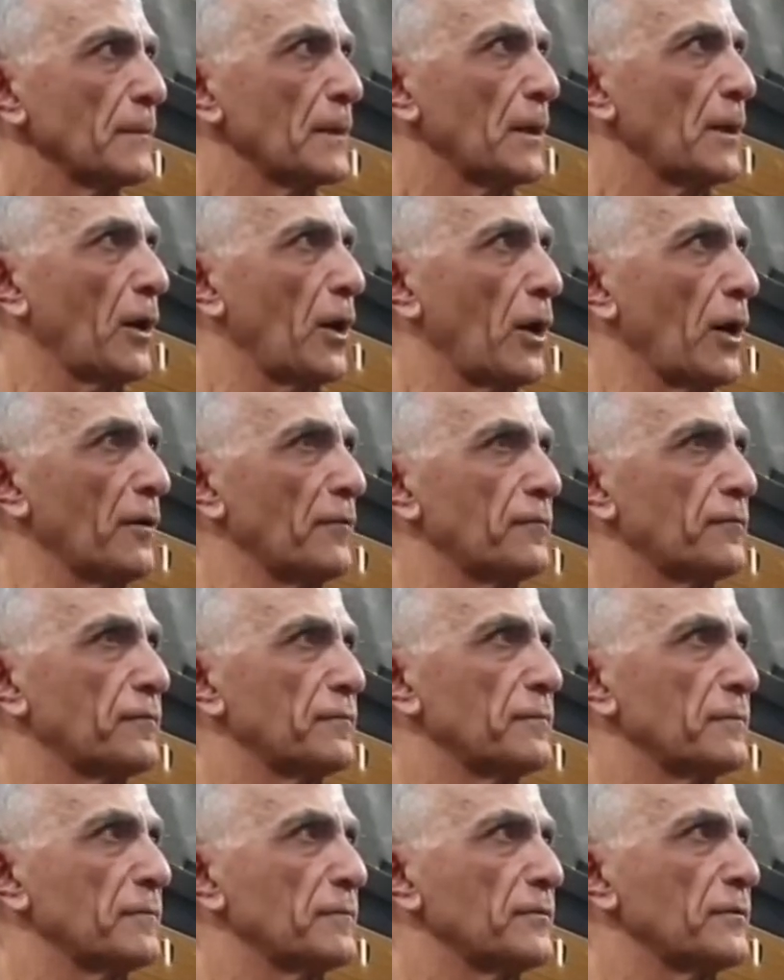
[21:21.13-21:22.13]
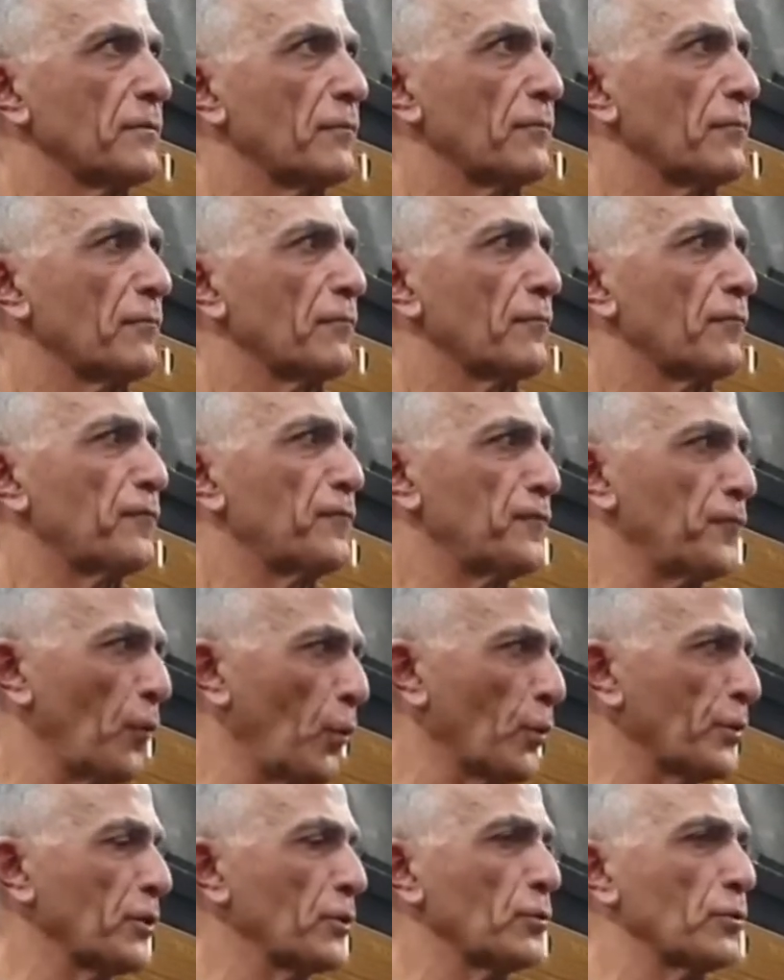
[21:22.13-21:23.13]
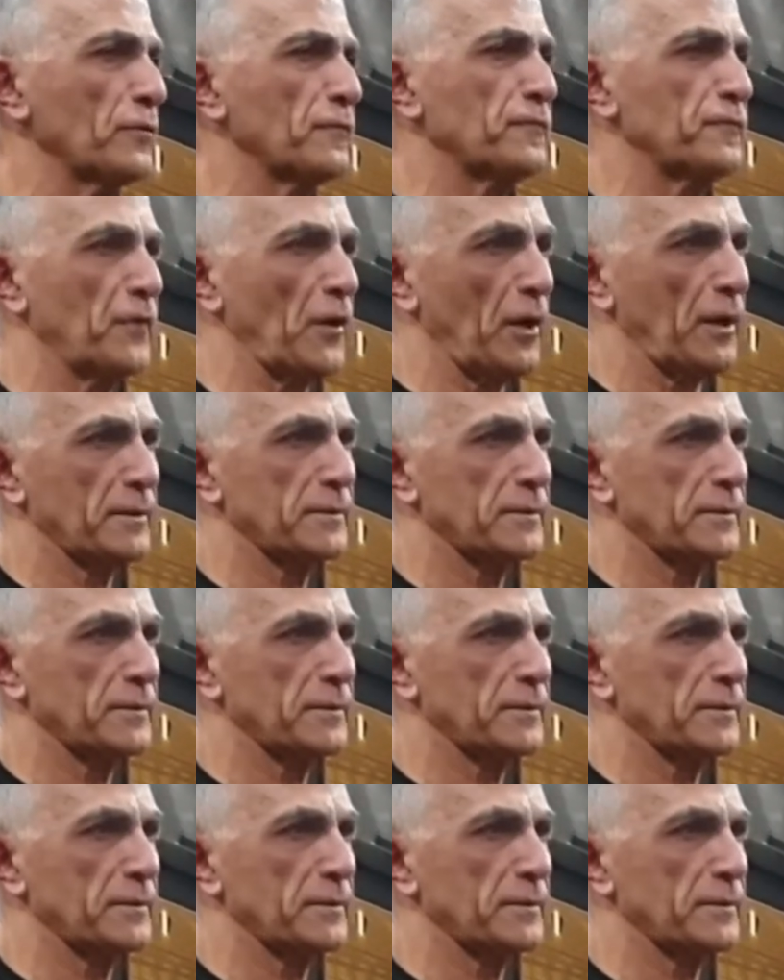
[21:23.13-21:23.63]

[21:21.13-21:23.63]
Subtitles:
I've fought a good fight.